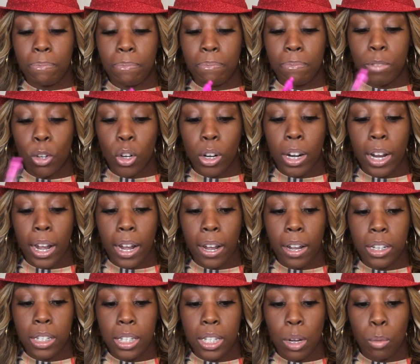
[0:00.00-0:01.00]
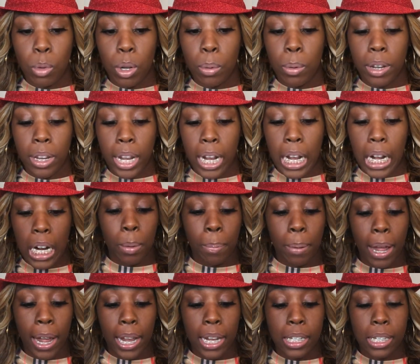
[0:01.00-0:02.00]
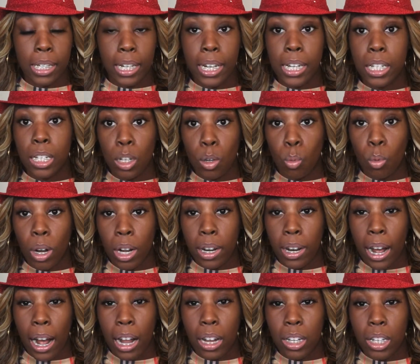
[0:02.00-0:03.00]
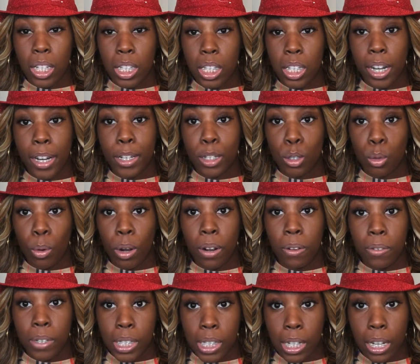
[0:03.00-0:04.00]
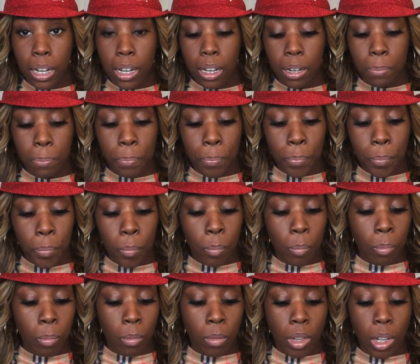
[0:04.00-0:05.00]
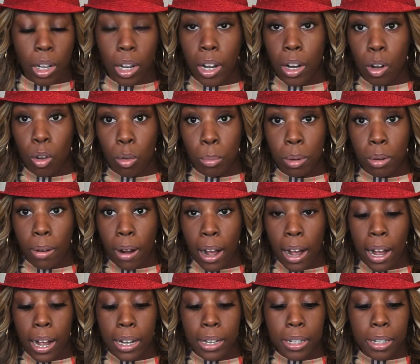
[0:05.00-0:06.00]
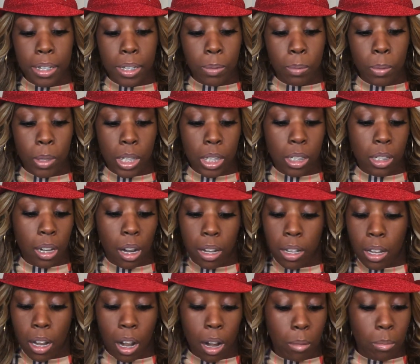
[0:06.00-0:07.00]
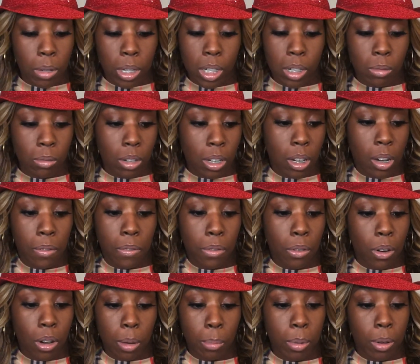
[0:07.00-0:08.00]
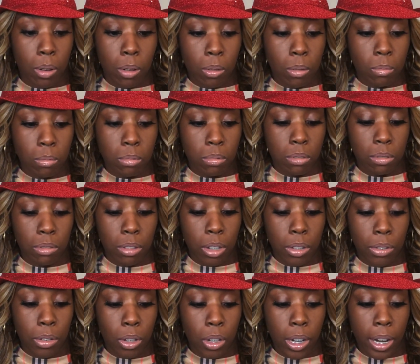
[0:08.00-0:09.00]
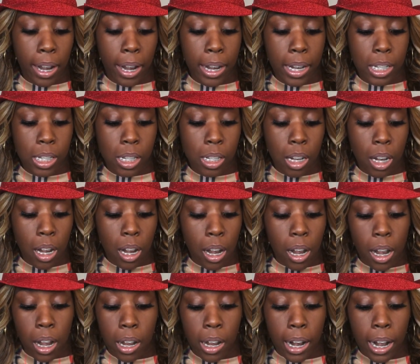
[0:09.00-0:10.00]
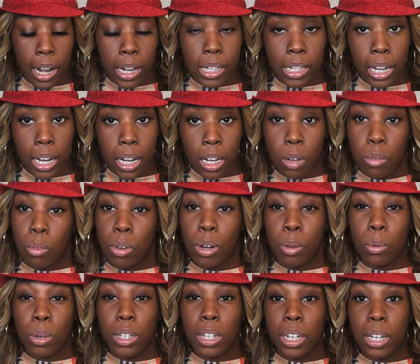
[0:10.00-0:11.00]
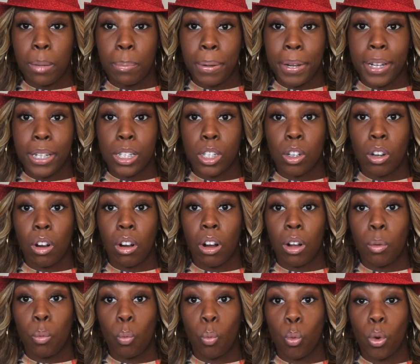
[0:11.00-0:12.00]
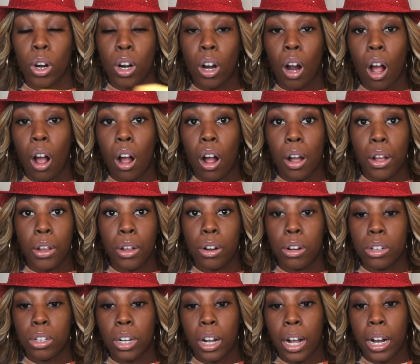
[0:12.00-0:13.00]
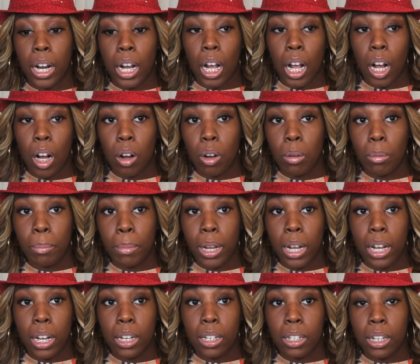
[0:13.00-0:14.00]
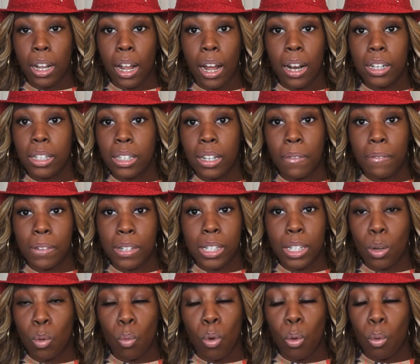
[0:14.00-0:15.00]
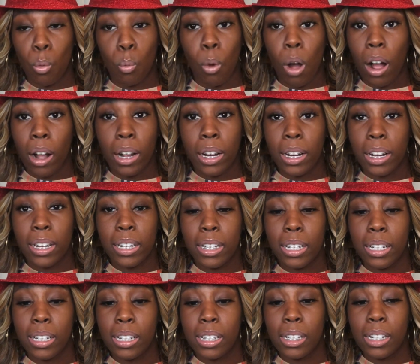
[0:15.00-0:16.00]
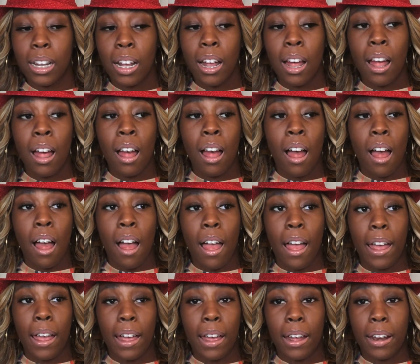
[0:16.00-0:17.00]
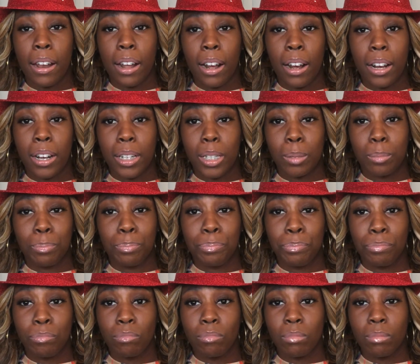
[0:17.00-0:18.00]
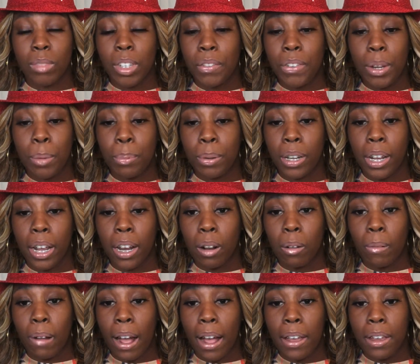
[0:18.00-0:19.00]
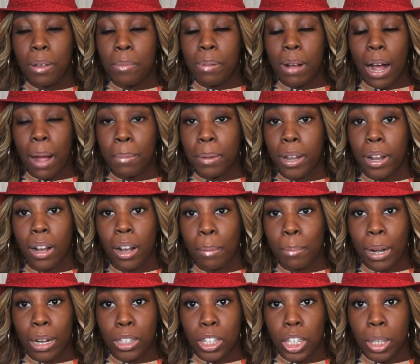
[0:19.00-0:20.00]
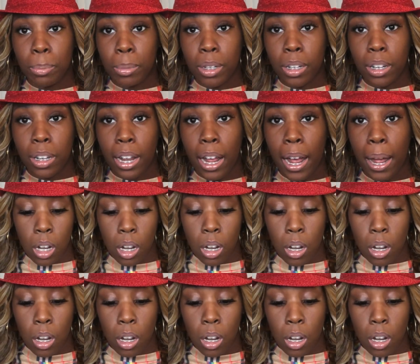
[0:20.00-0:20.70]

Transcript: 4 days that we were there, we paid $61.12 in Uber rides, which I thought was real affordable for 4 days. And like I said, it really depends on where you're trying to go, because a lot of stuff is in walking distance. And if you plan it right, you probably can come out cheaper than that.